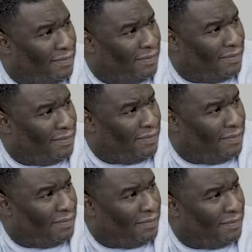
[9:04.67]

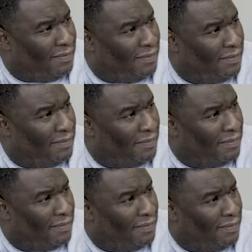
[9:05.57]

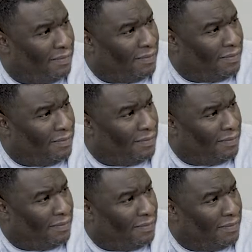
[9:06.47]

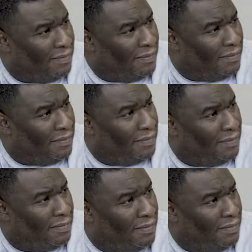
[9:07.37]

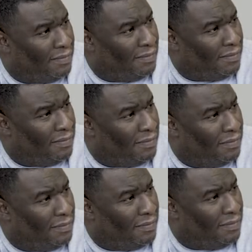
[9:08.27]

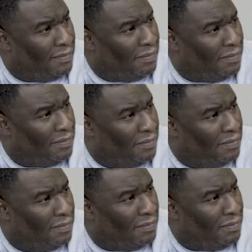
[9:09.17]

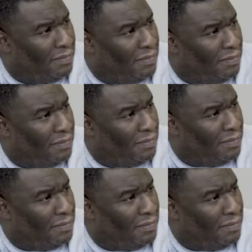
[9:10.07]
[no speech]